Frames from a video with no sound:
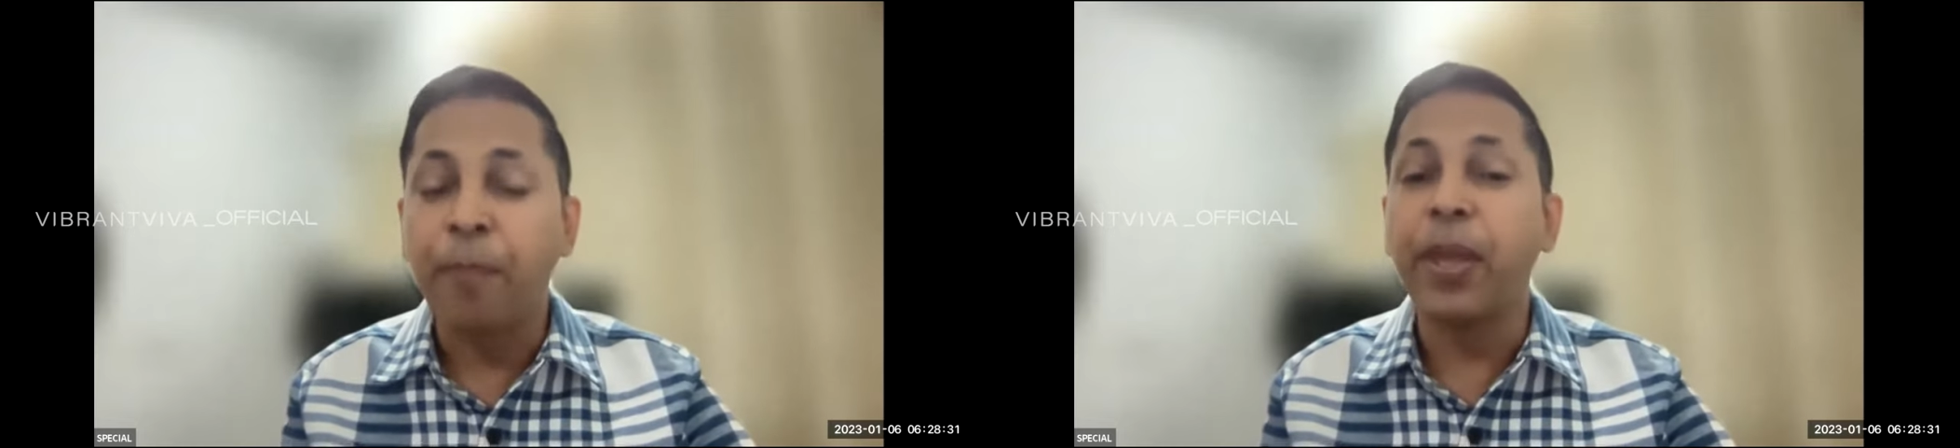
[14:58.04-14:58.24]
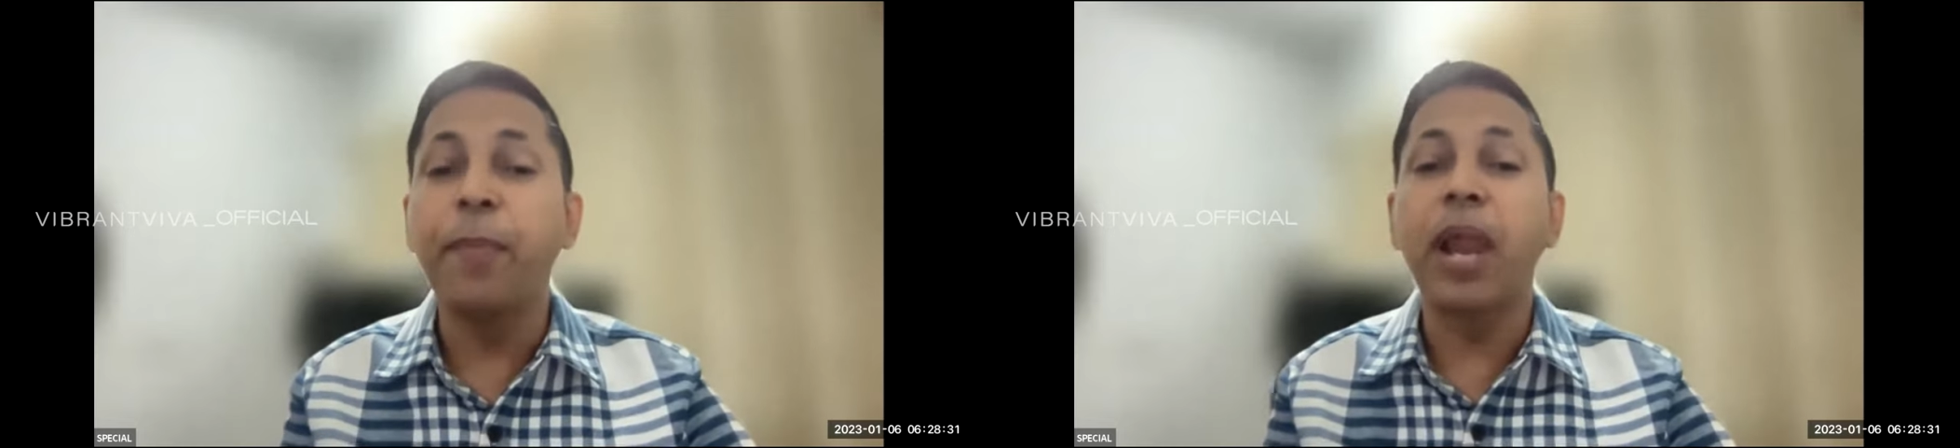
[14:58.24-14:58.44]

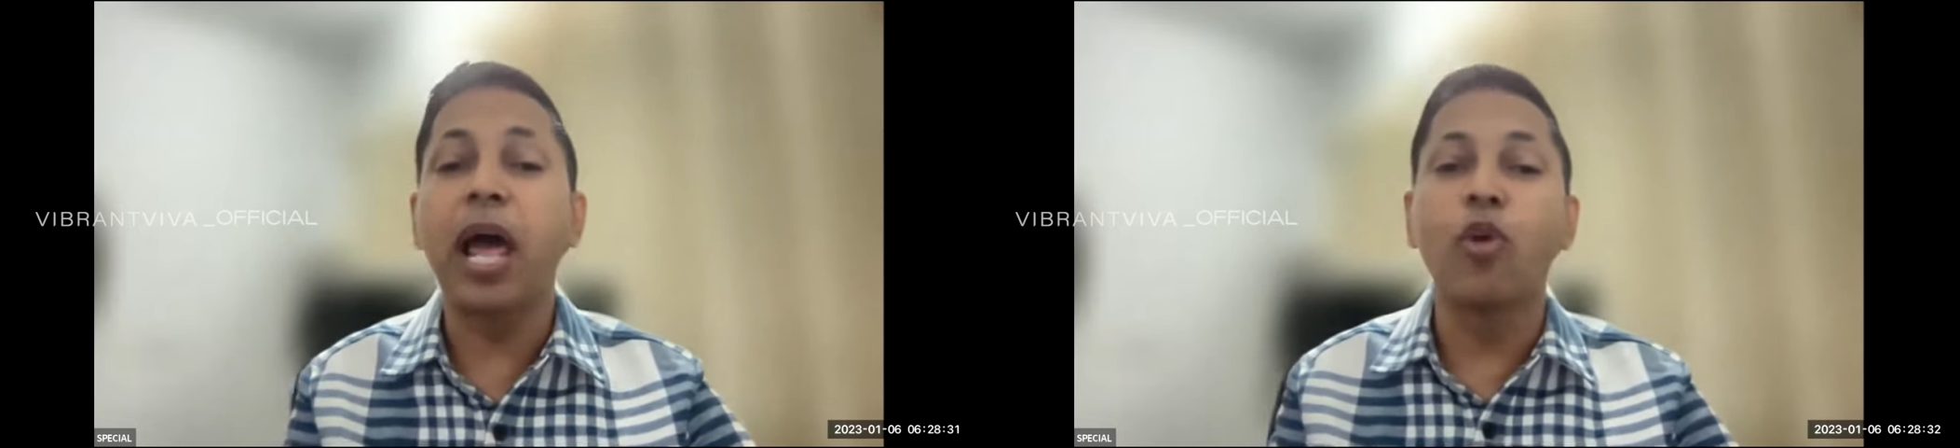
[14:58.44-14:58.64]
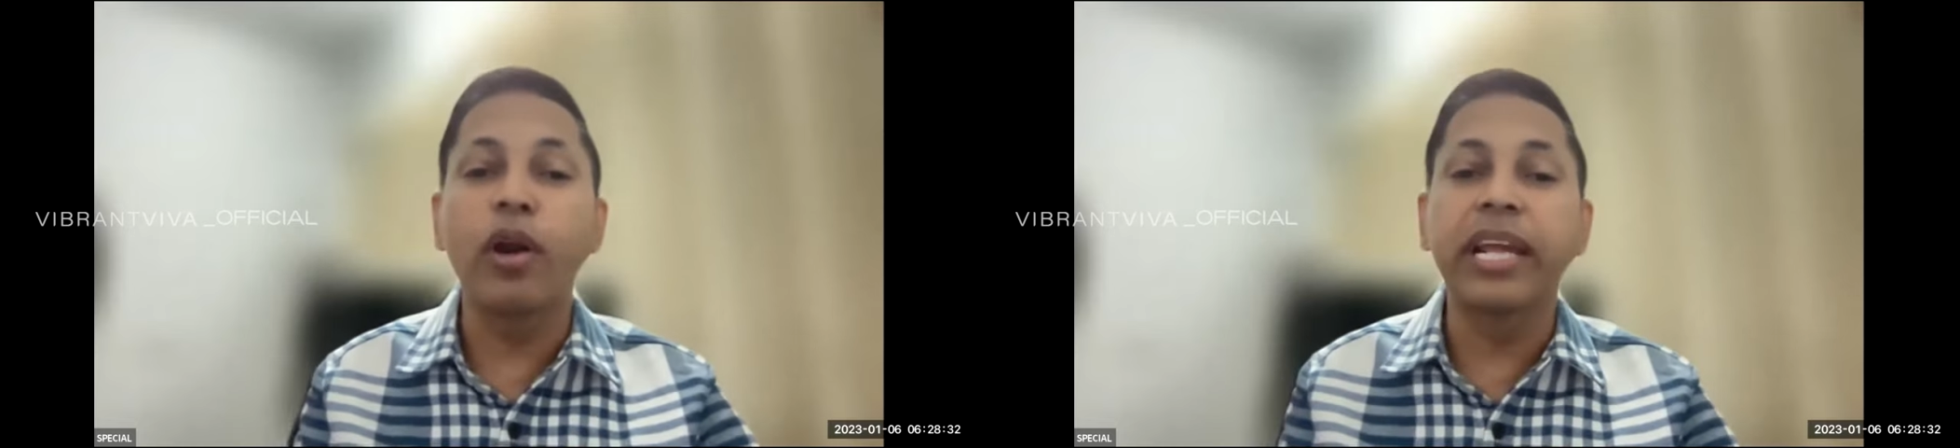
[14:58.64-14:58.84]
People
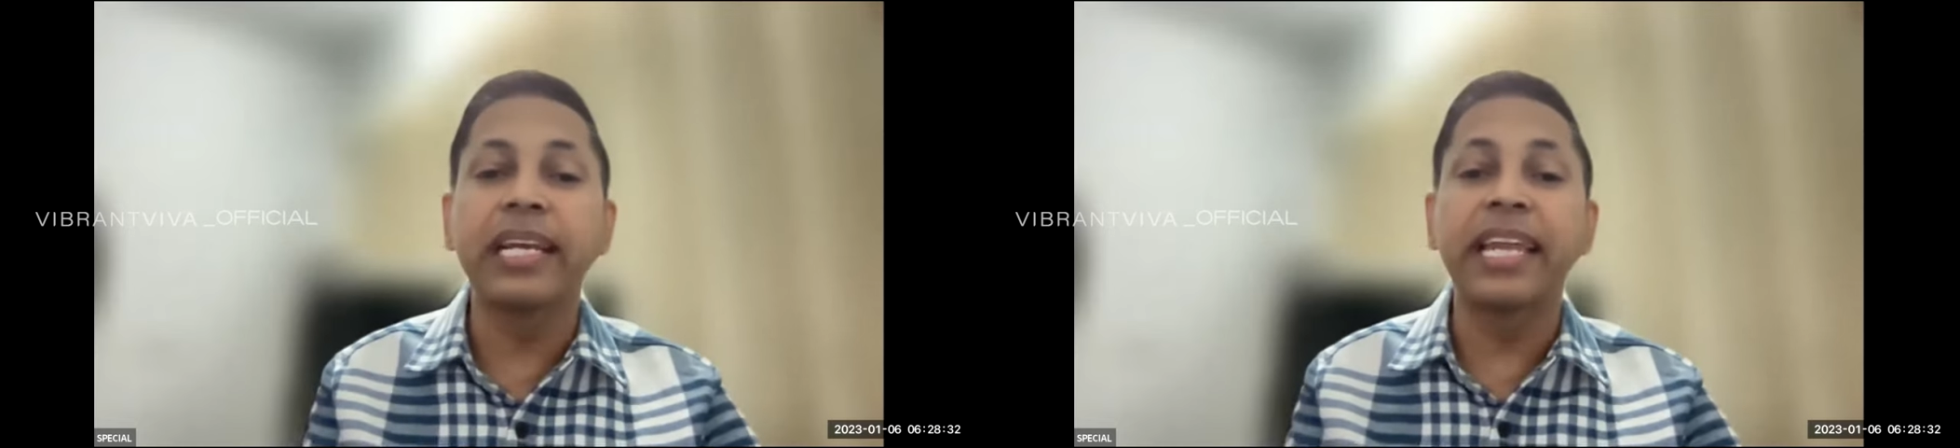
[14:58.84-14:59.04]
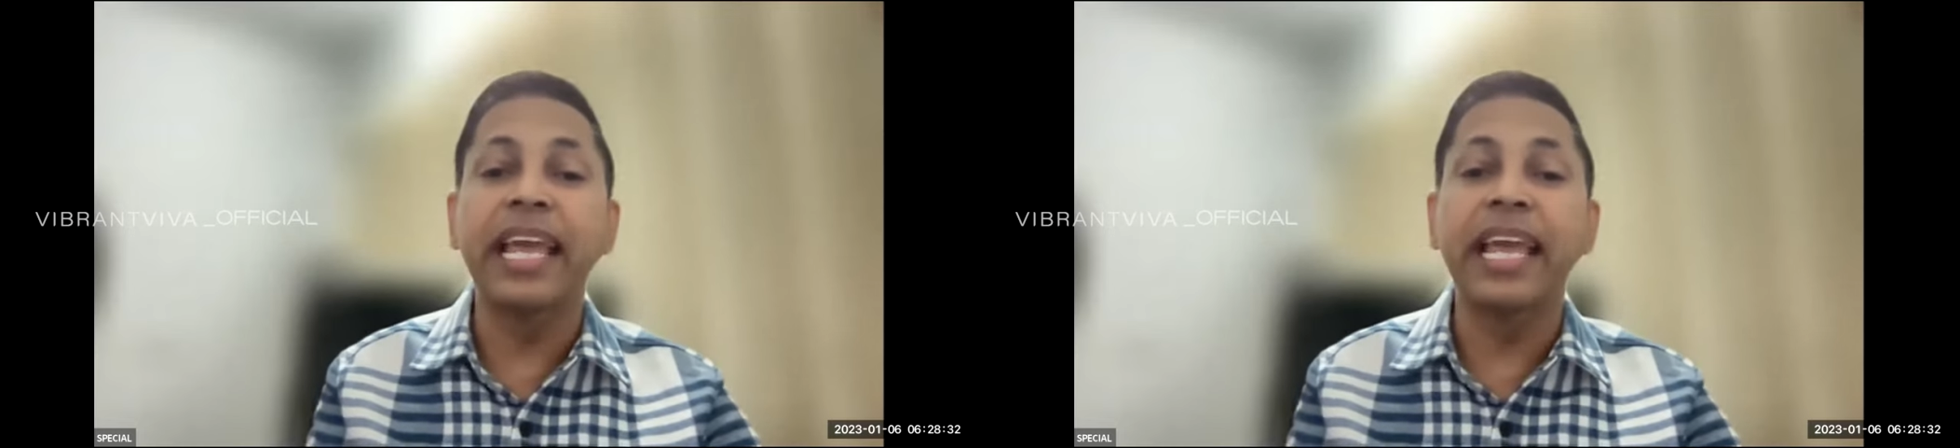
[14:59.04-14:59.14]
are not get